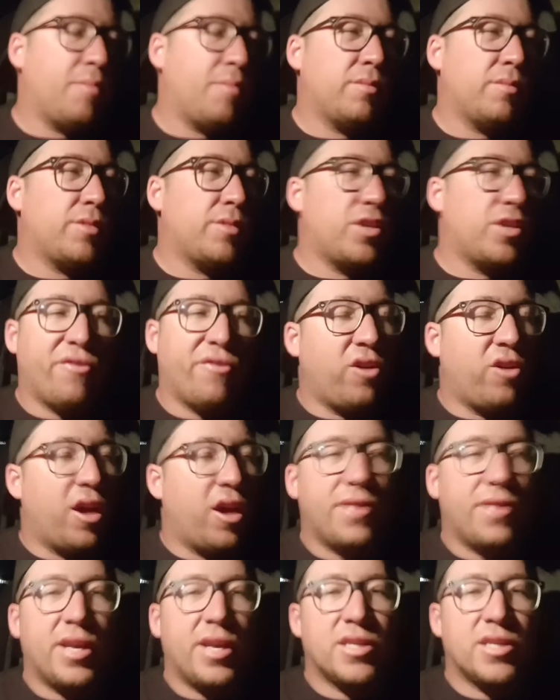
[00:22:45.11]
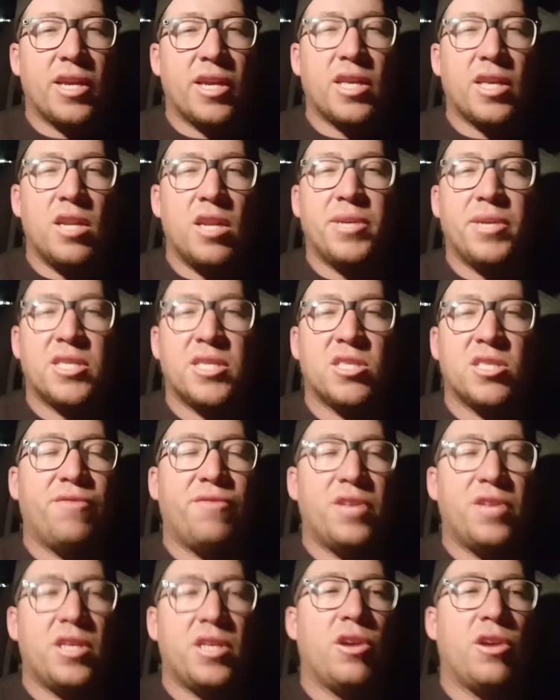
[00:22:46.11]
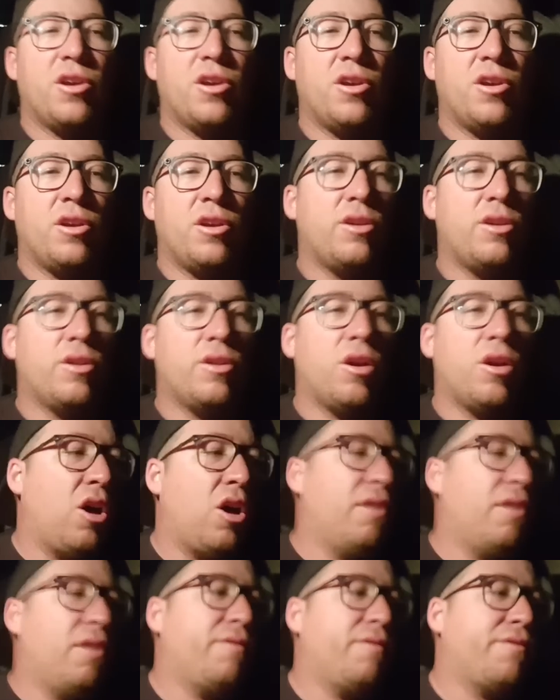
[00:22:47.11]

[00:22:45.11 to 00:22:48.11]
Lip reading: you'll find there's like an Abisu video of